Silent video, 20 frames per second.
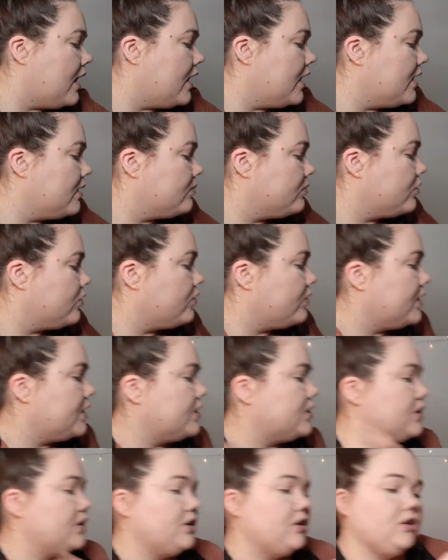I am going
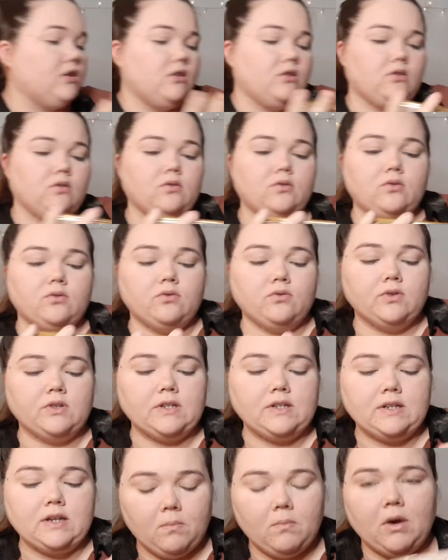to
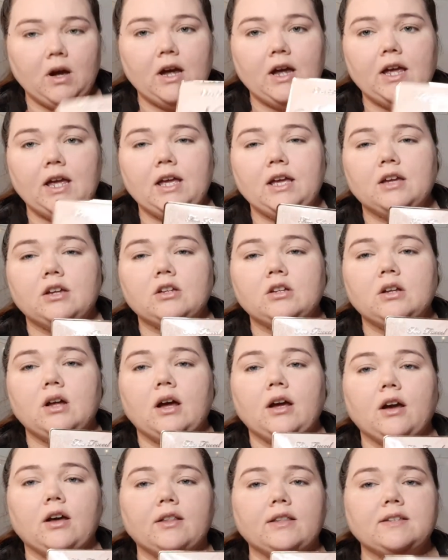use my,
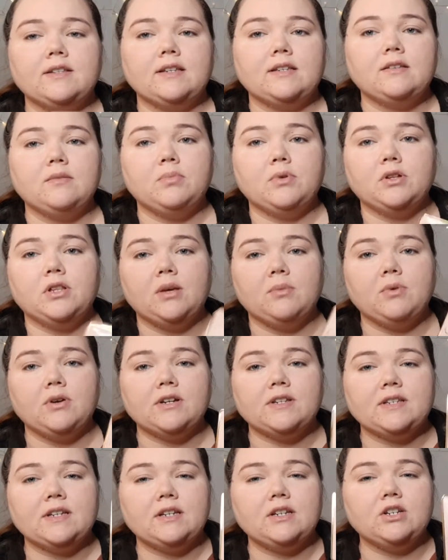I got this as a birthday
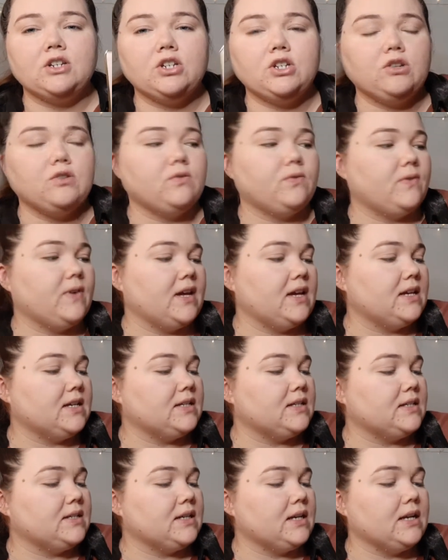present, Too
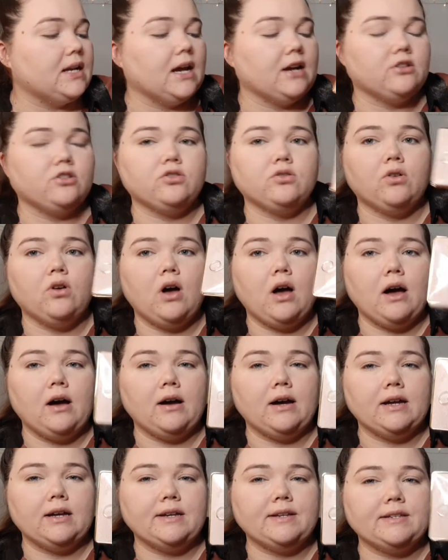Faced Natural
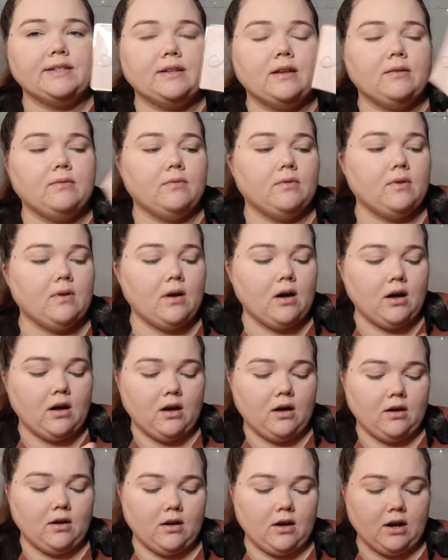Eyes
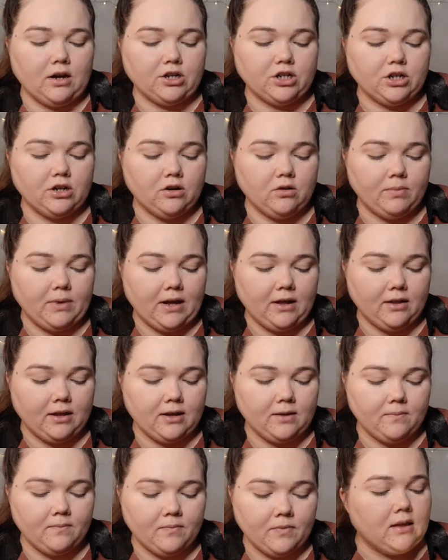eyeshadow
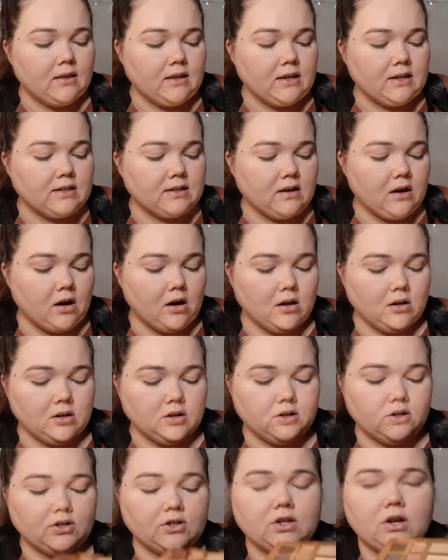palette. These
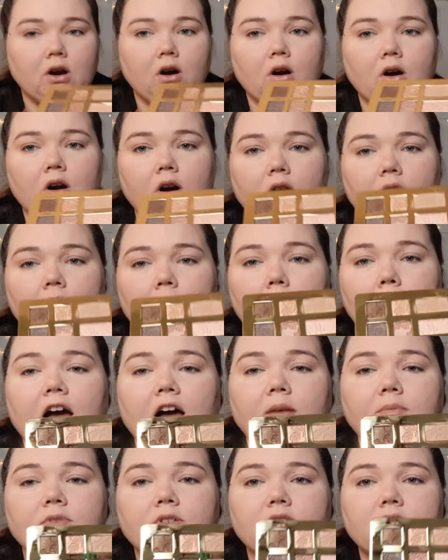colors are
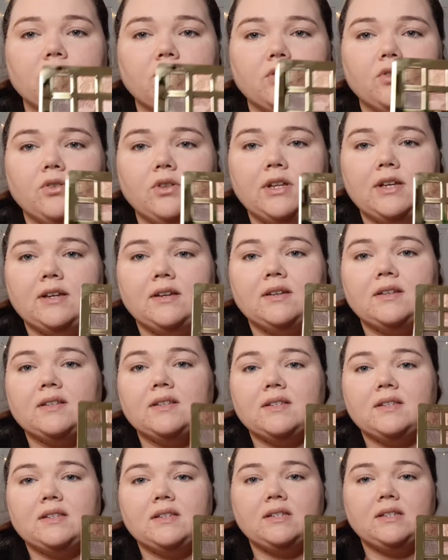absolutely
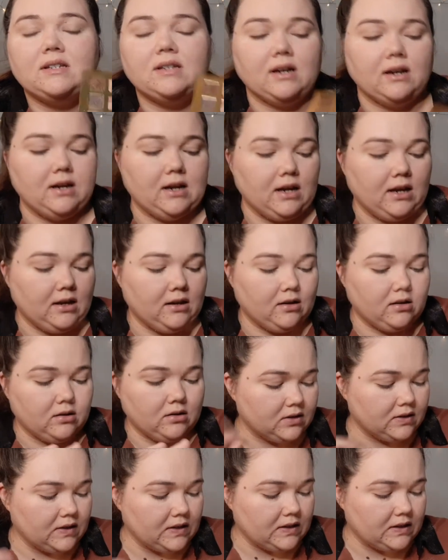stunning.
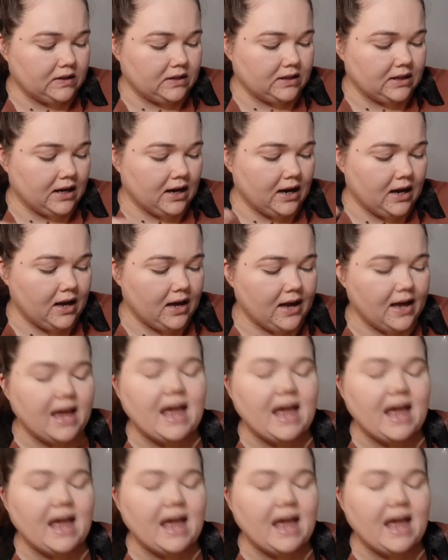Stunning.